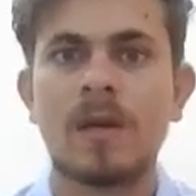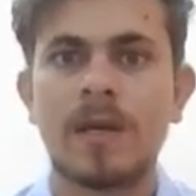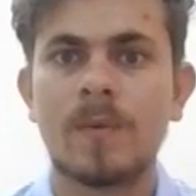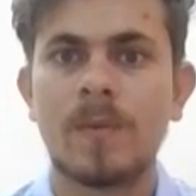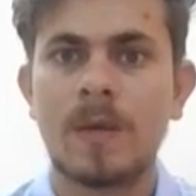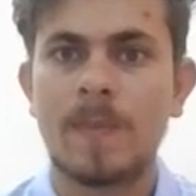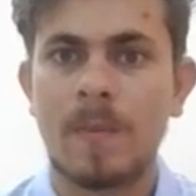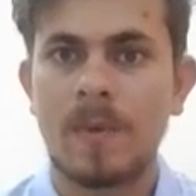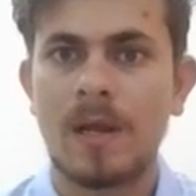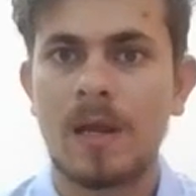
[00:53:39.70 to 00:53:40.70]
written by
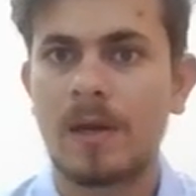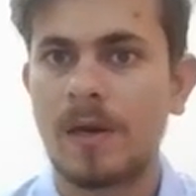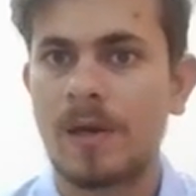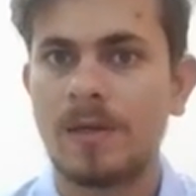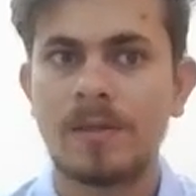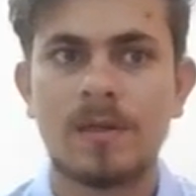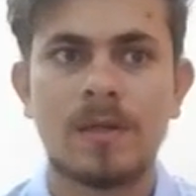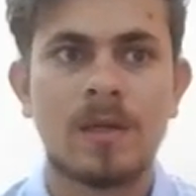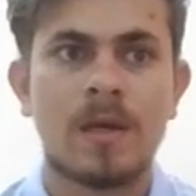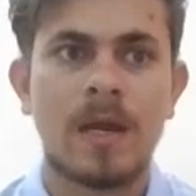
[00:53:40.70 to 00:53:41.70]
Pamela Gray,
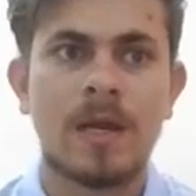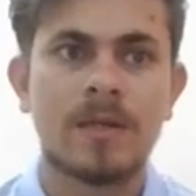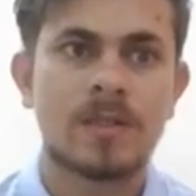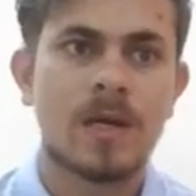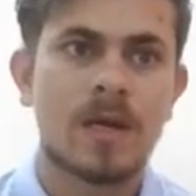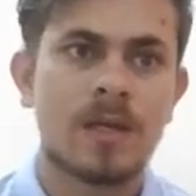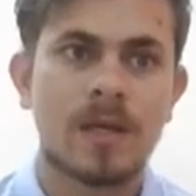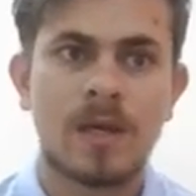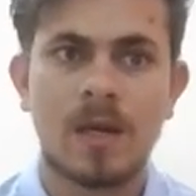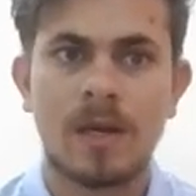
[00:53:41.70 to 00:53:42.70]
and
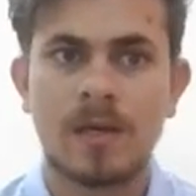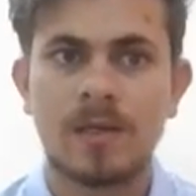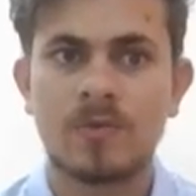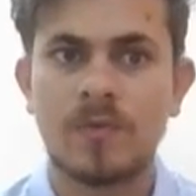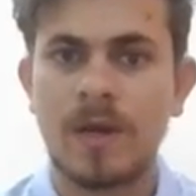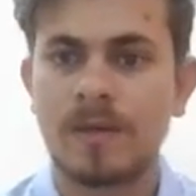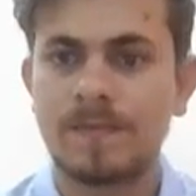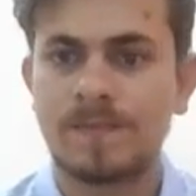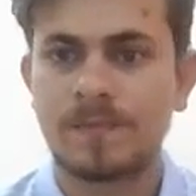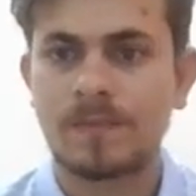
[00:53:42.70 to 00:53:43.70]
starring Hilary Swank
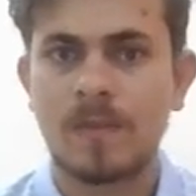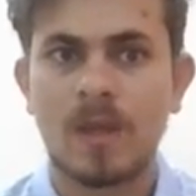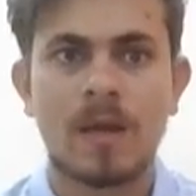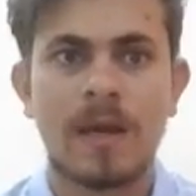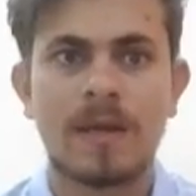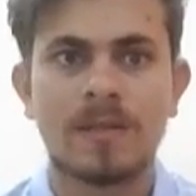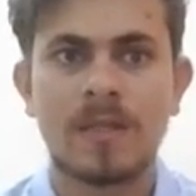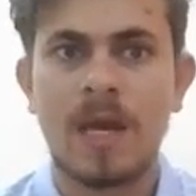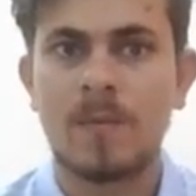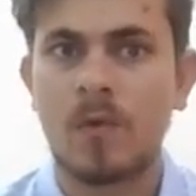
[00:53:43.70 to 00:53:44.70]
and
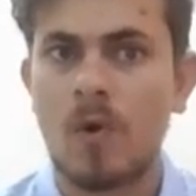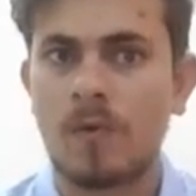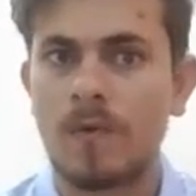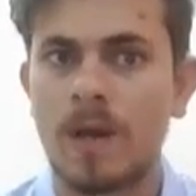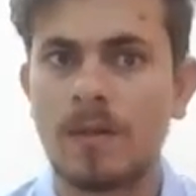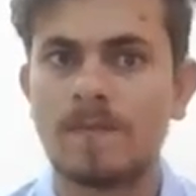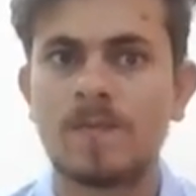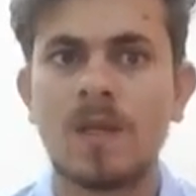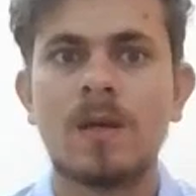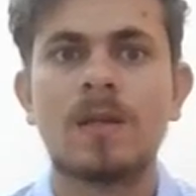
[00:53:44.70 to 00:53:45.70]
Sam Rockwell.
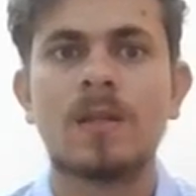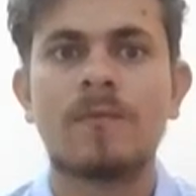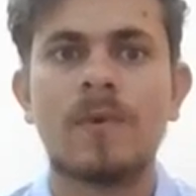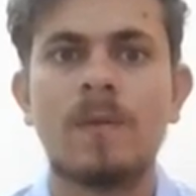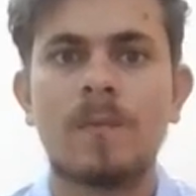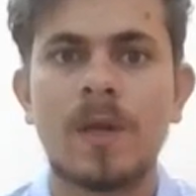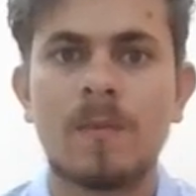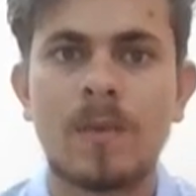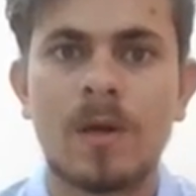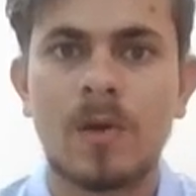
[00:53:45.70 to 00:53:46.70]
The film
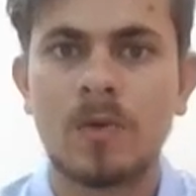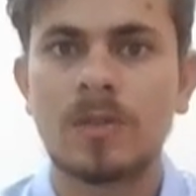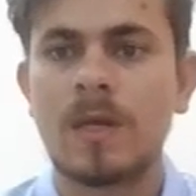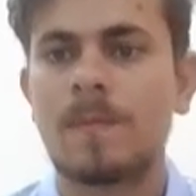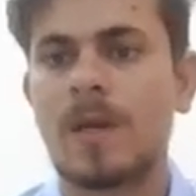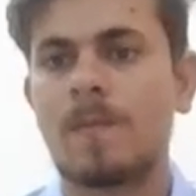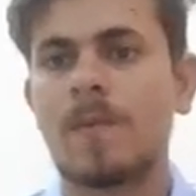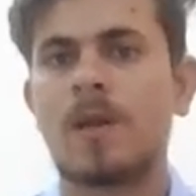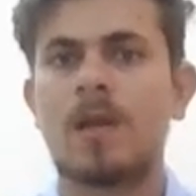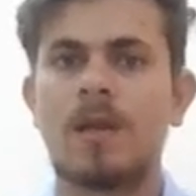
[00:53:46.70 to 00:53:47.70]
premiered on
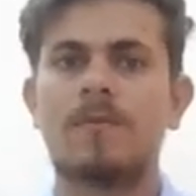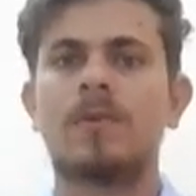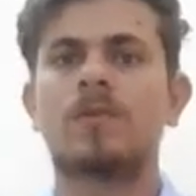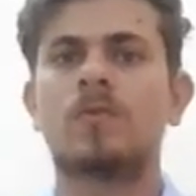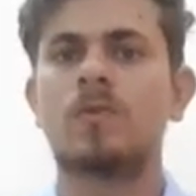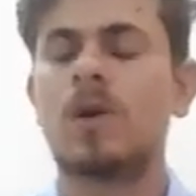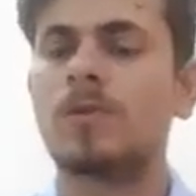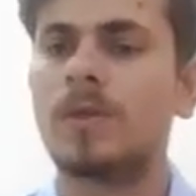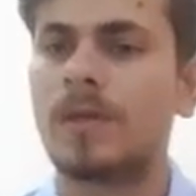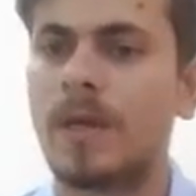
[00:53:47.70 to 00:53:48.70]
September 11,
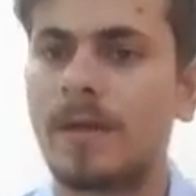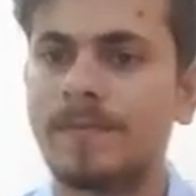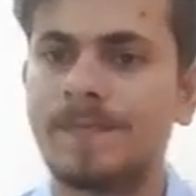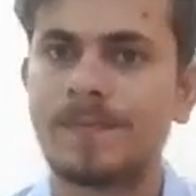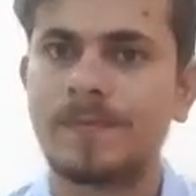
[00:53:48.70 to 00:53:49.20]
2010